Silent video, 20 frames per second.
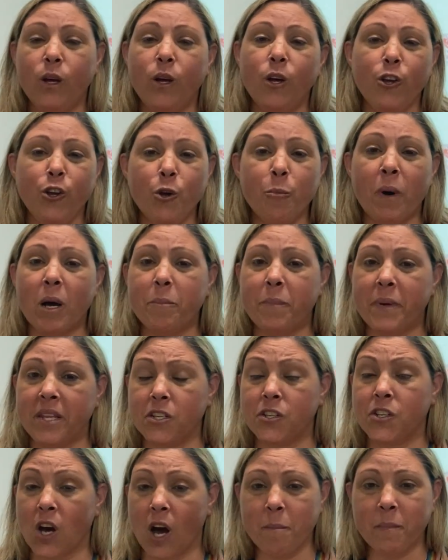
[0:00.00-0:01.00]
You might be the
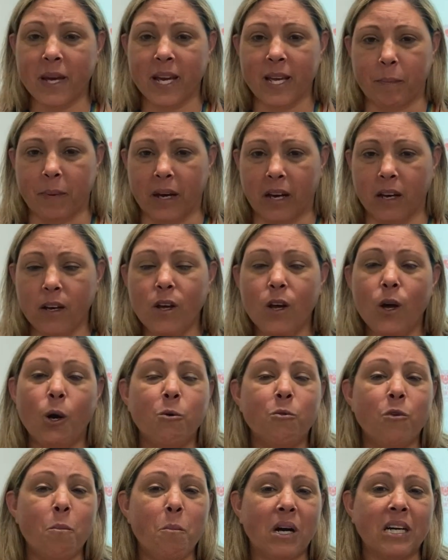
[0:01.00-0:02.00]
timekeeper who
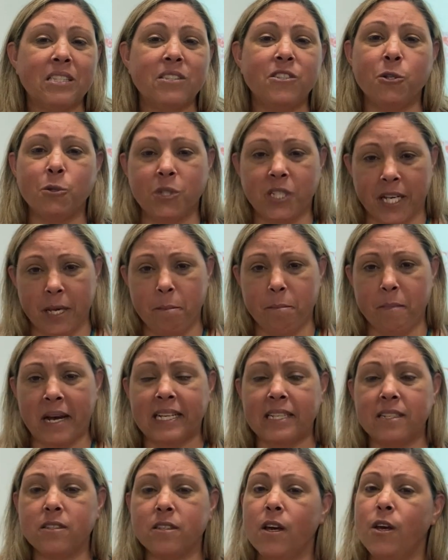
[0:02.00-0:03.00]
reminds your
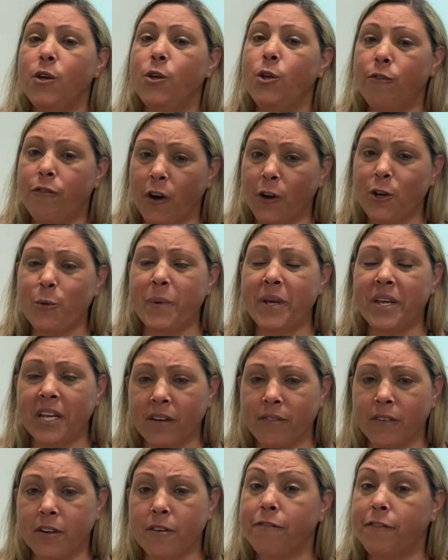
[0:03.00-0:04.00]
teammates you've only been
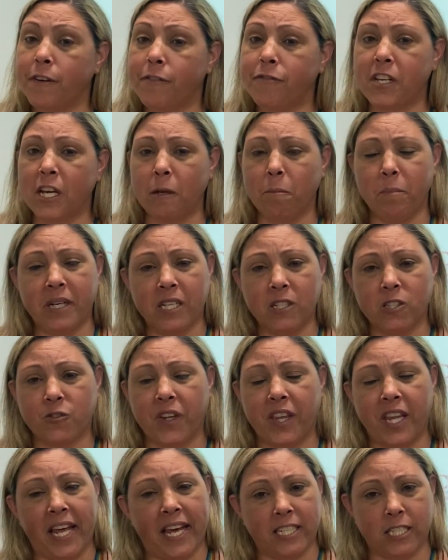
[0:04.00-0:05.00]
given 15 minutes for
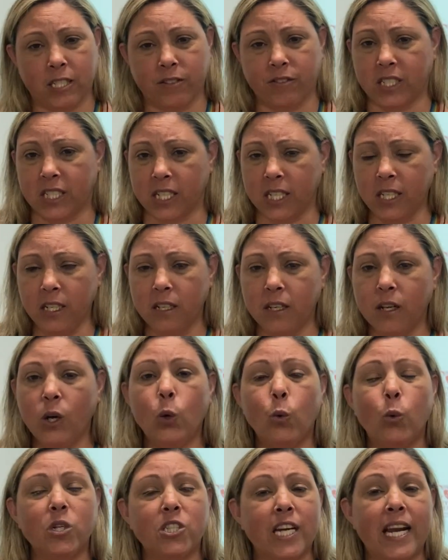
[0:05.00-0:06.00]
the activity,
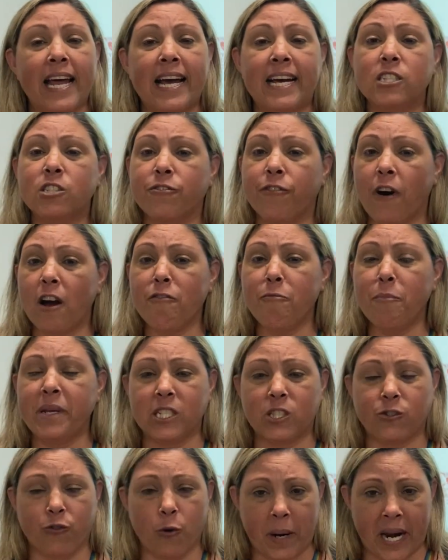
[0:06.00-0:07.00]
which allows 5 minutes
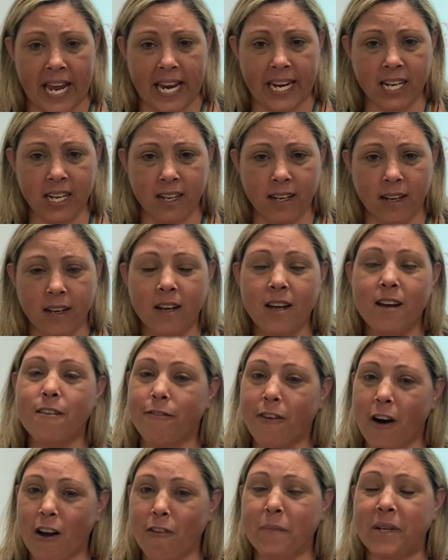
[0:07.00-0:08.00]
for planning,
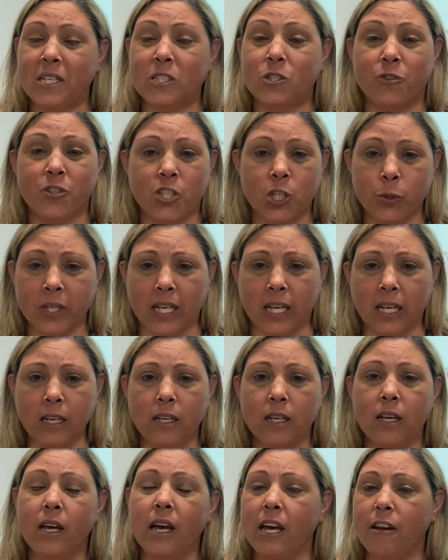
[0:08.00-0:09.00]
5 minutes for doing it,
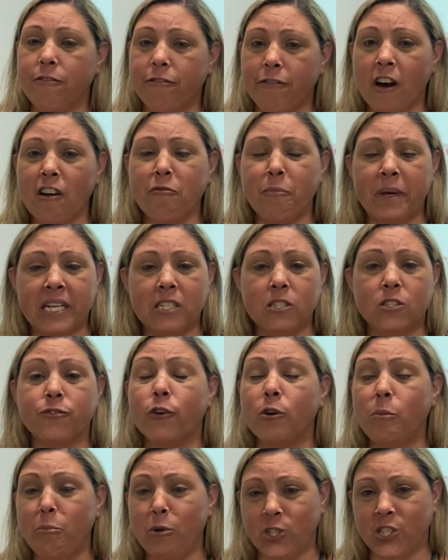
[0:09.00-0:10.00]
and 5 minutes for
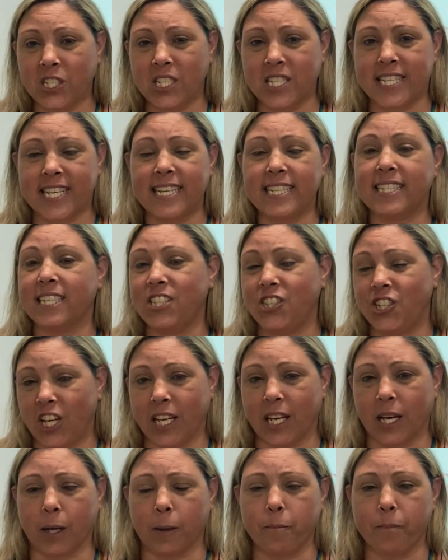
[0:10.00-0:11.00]
emergencies and
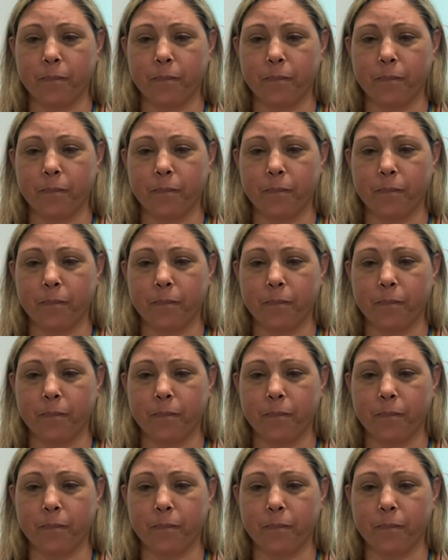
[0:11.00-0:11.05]
checking.